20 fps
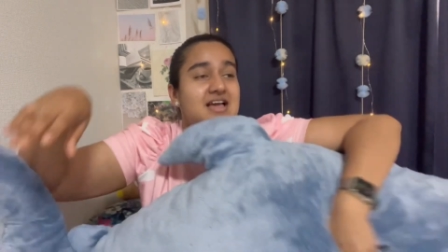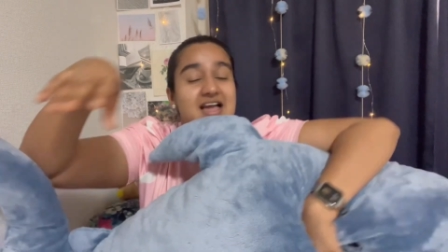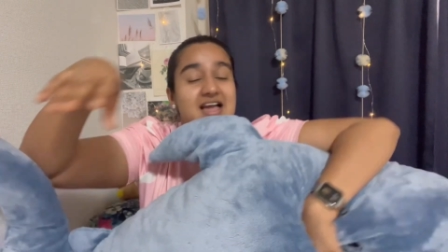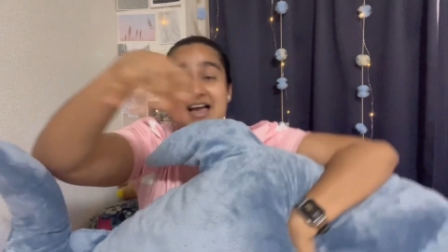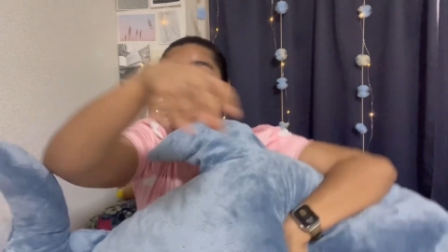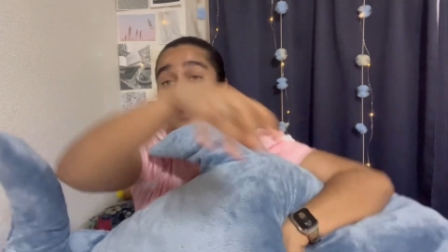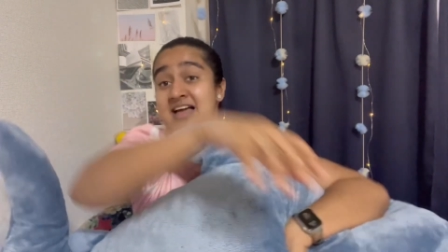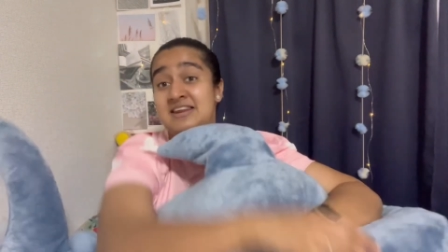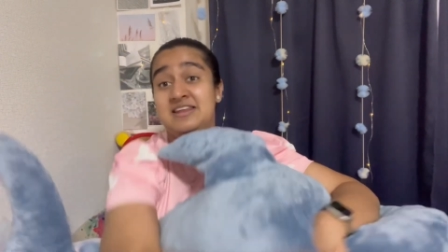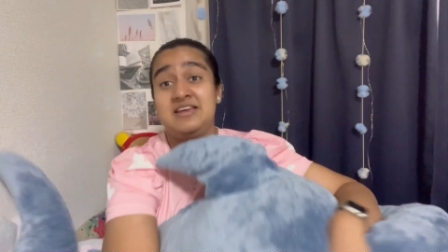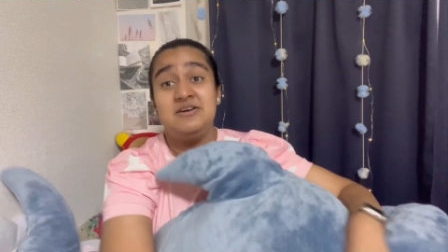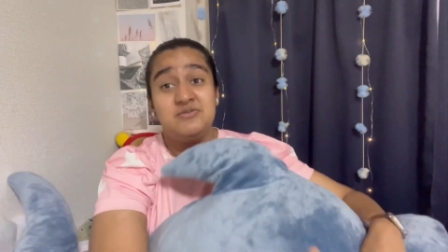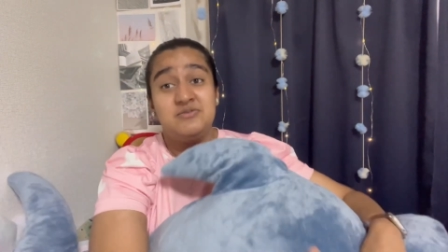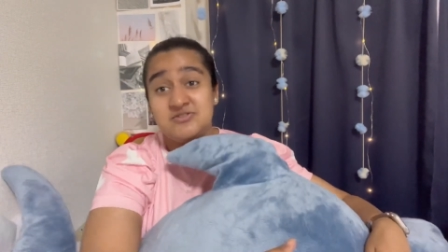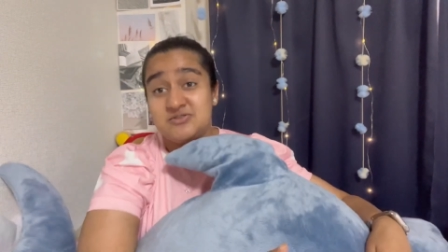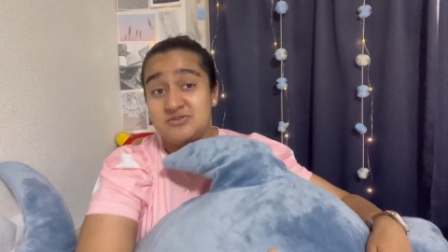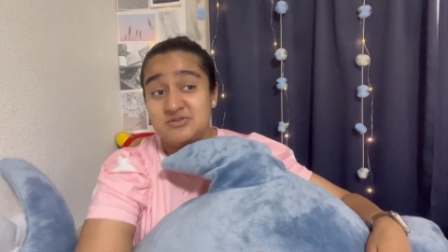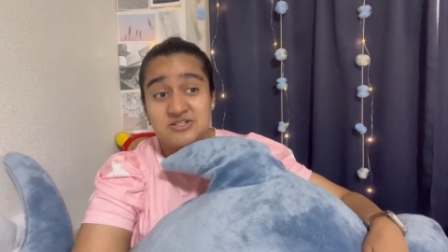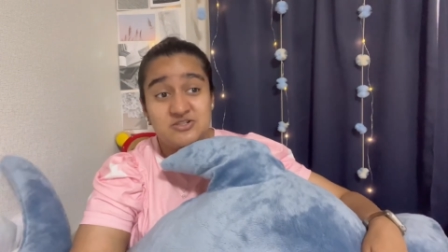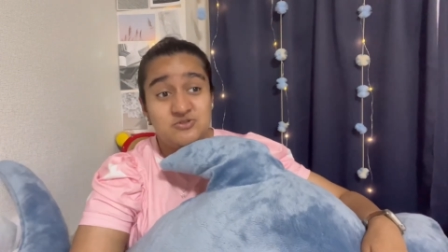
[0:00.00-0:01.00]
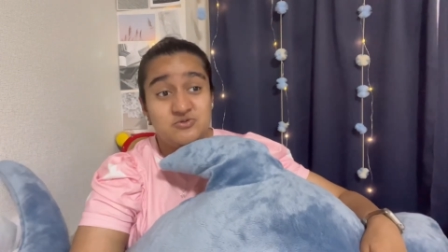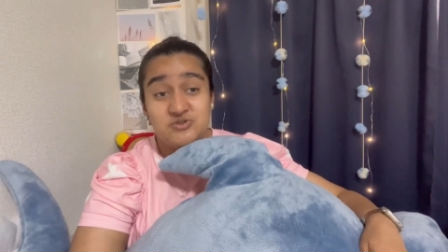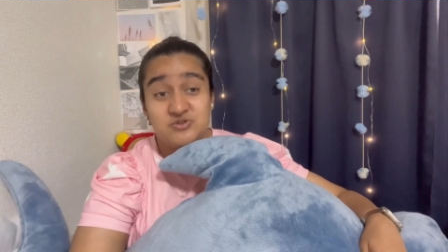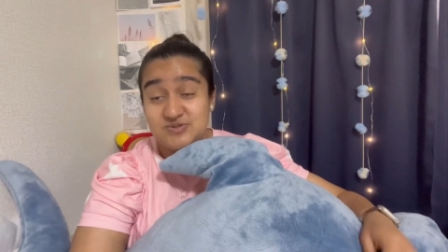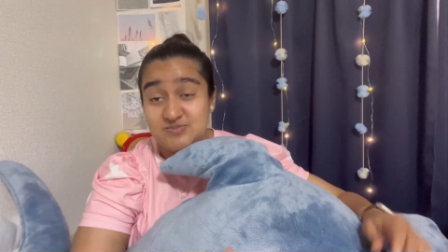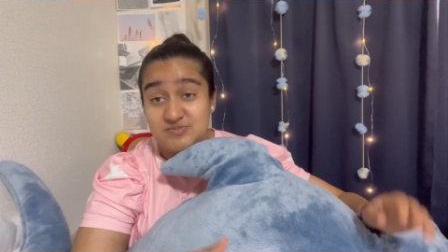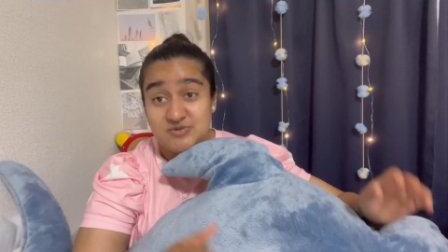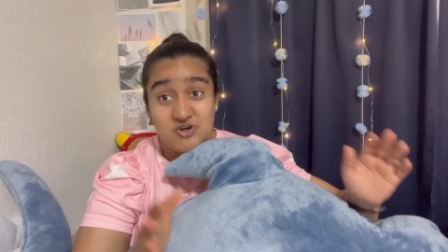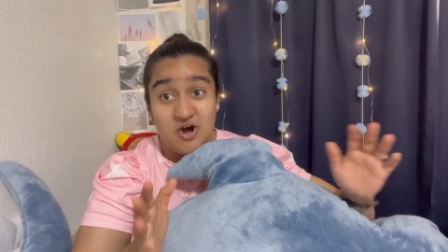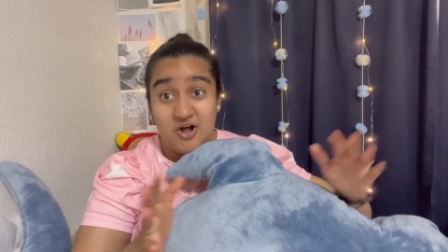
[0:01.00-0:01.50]
And it was only
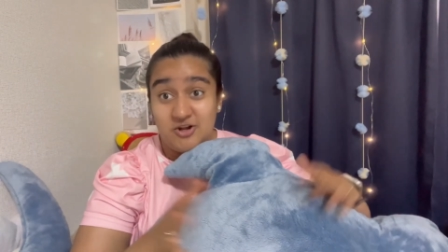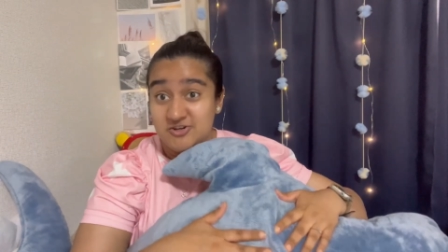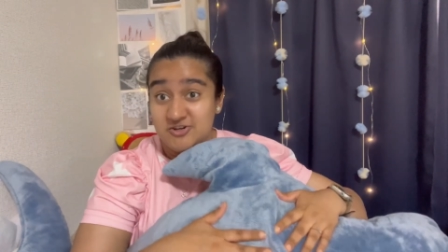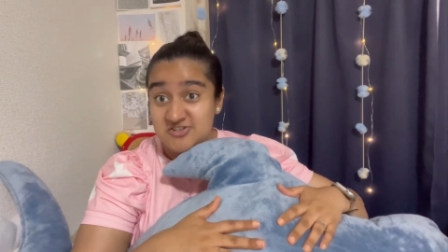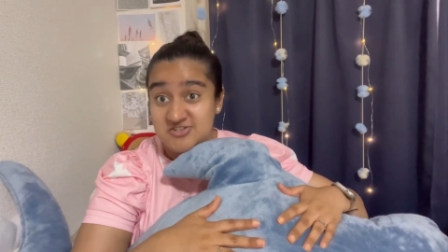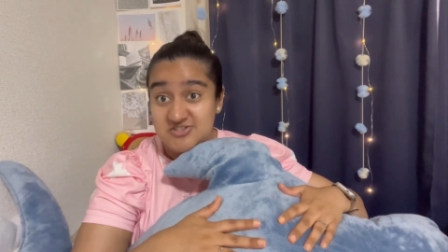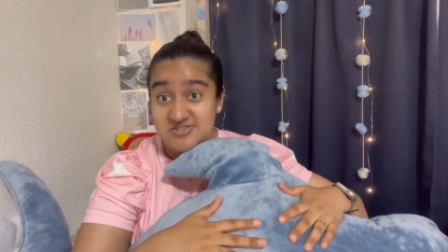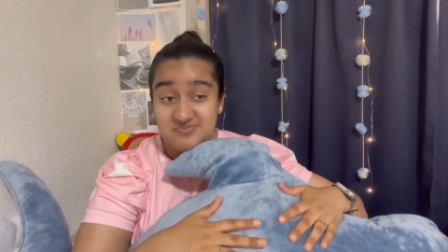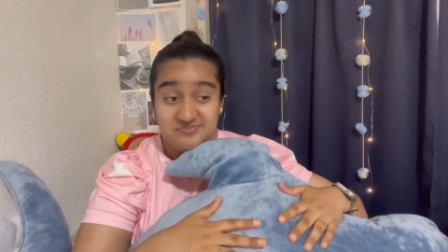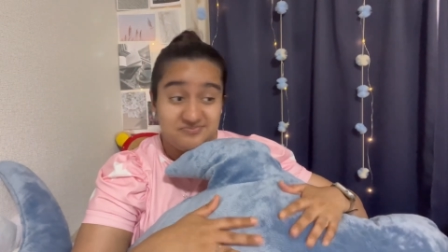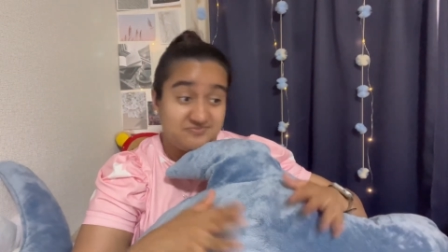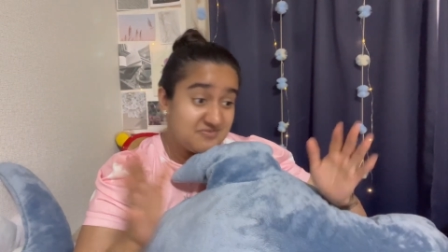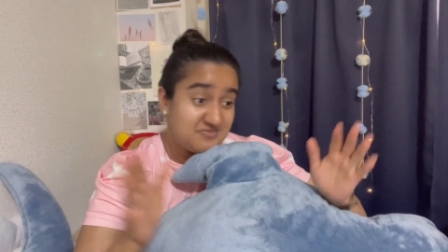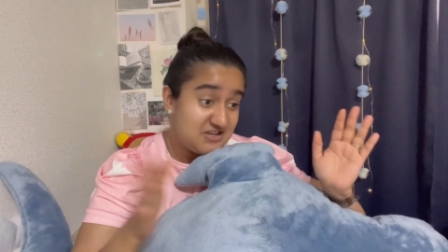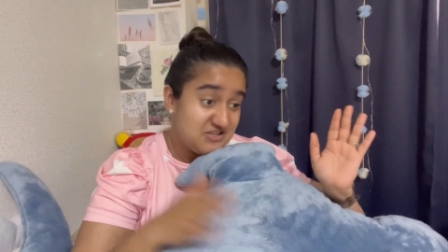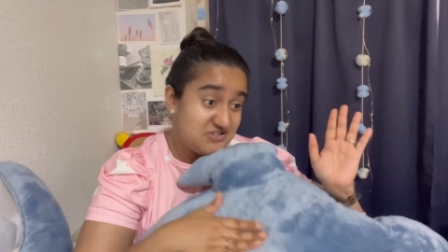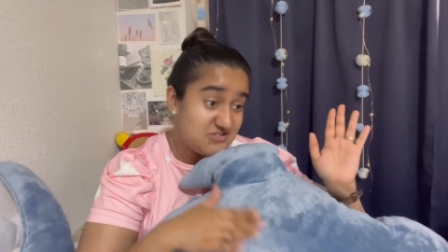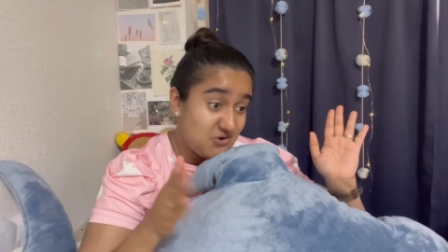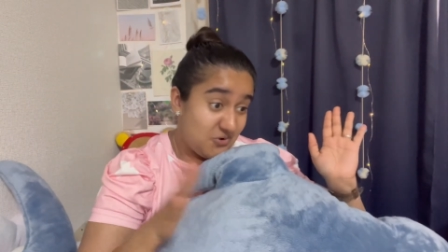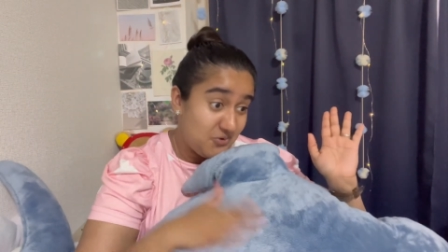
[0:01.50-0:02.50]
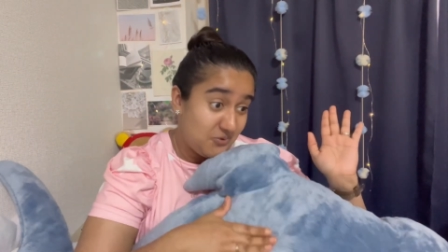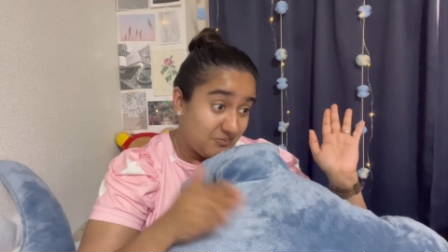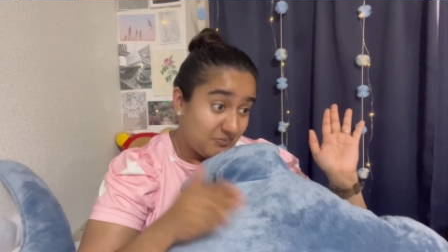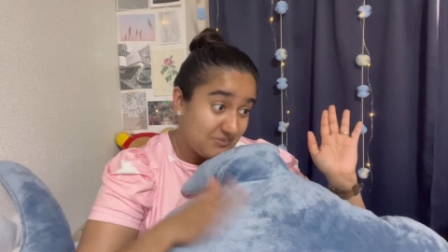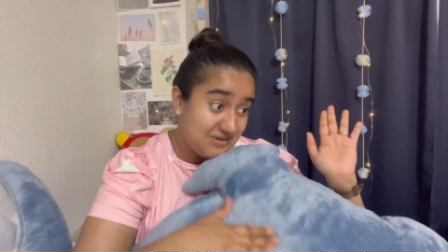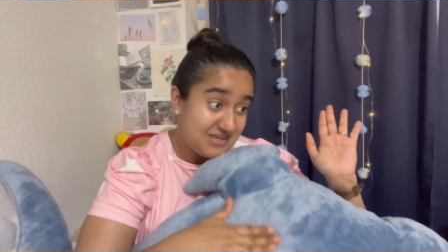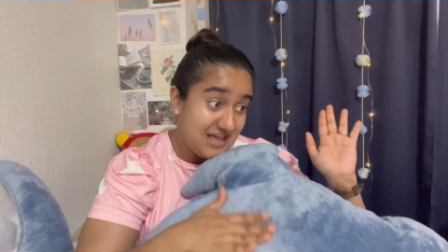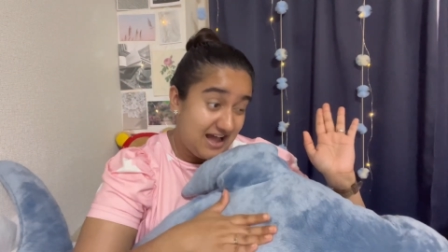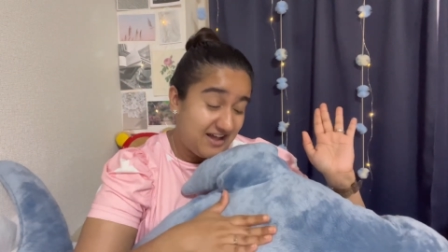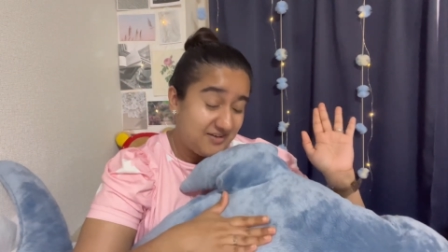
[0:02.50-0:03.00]
$2, so
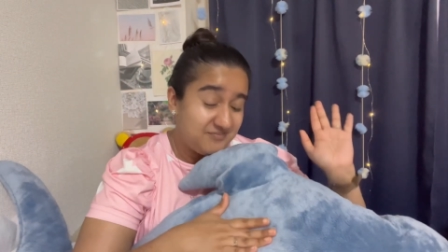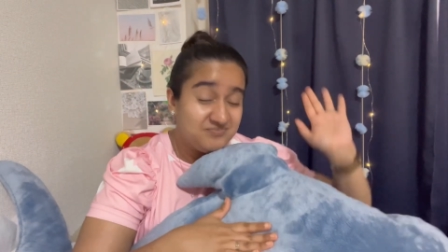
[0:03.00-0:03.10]
yeah.